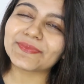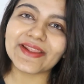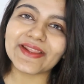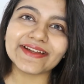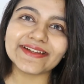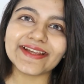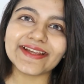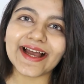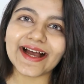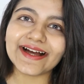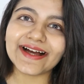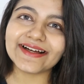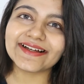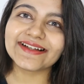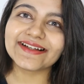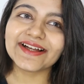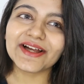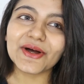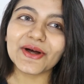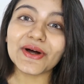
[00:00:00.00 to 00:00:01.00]
yeah,
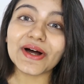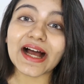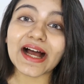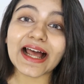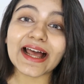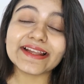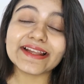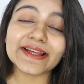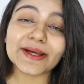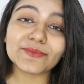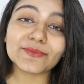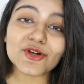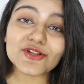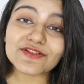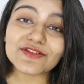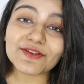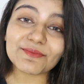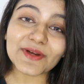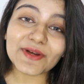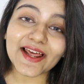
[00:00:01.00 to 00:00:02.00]
I am
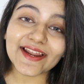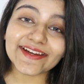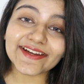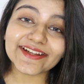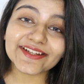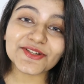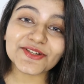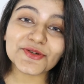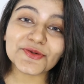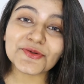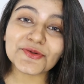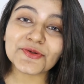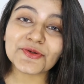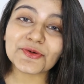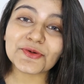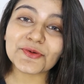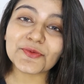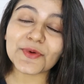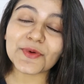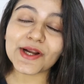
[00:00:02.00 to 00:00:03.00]
also planning to
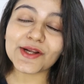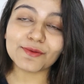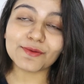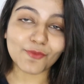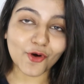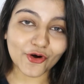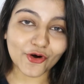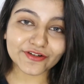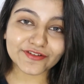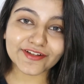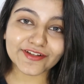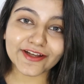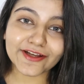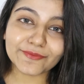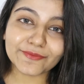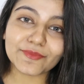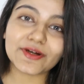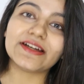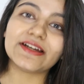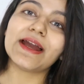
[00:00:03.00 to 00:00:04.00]
do one more
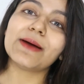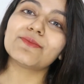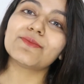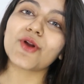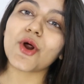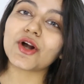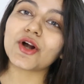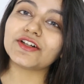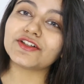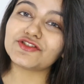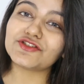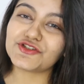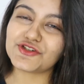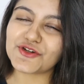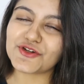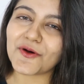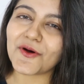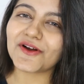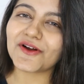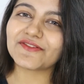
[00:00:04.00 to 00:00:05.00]
thing, but I'm not
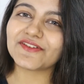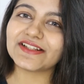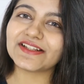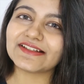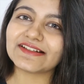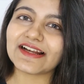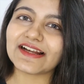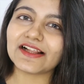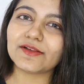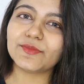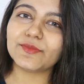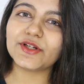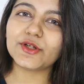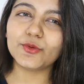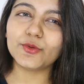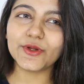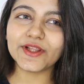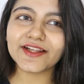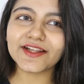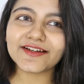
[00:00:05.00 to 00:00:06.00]
sure whether I'll be
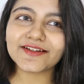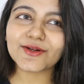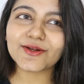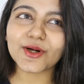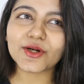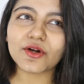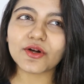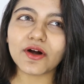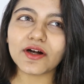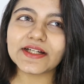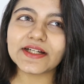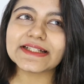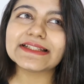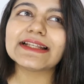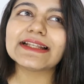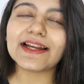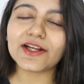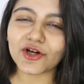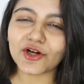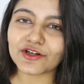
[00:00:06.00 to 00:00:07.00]
doing it or not, and
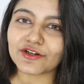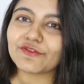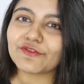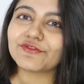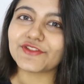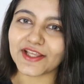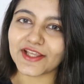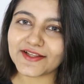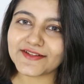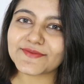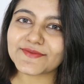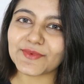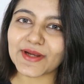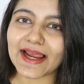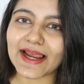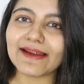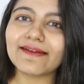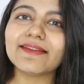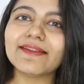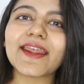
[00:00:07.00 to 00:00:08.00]
there are a lot of things
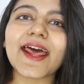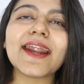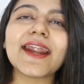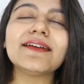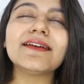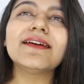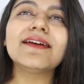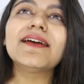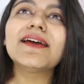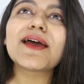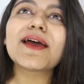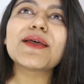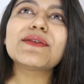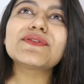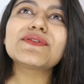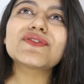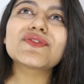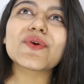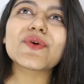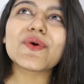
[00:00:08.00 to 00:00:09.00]
behind that.
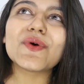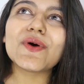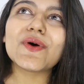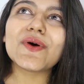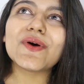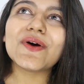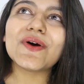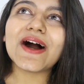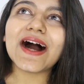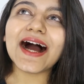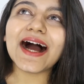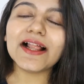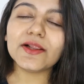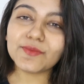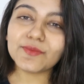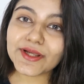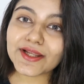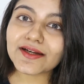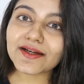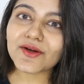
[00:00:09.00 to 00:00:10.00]
So I'll
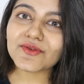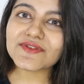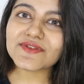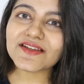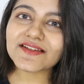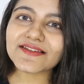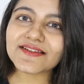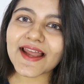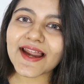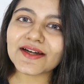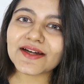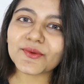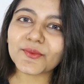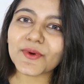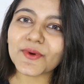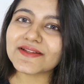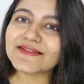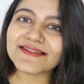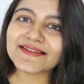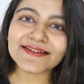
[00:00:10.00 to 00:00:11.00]
be announcing that
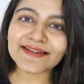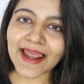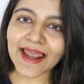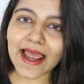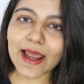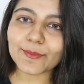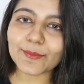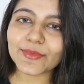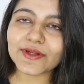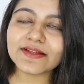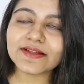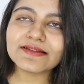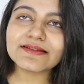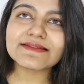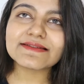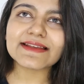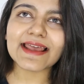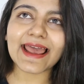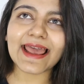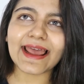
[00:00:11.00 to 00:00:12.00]
once it
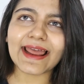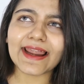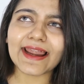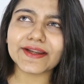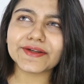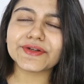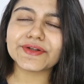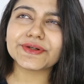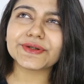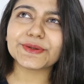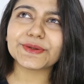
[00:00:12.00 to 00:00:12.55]
happens. And